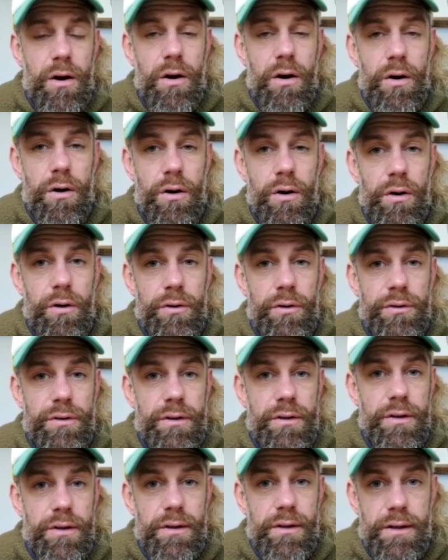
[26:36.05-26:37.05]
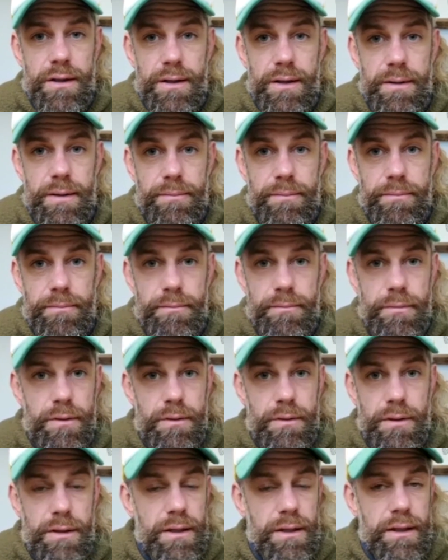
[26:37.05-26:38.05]
on
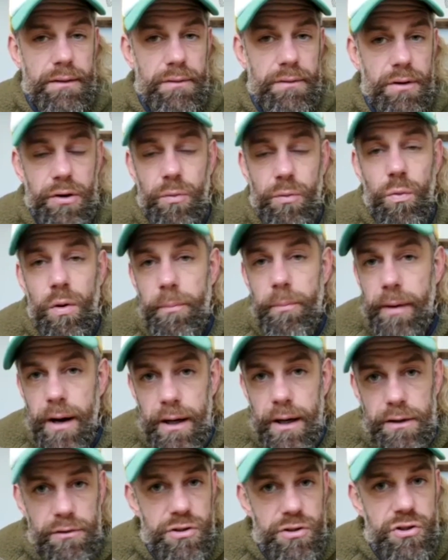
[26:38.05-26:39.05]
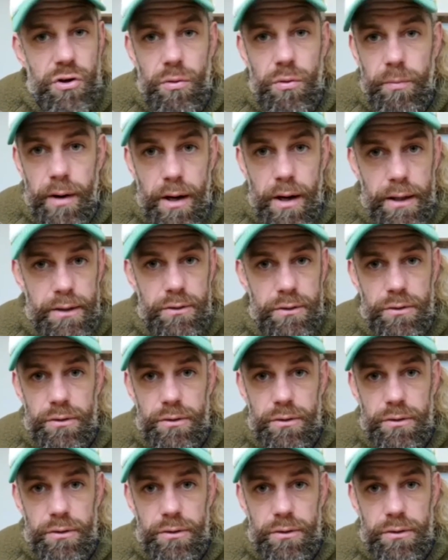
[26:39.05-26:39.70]
I like on a watt bike or a salt bike,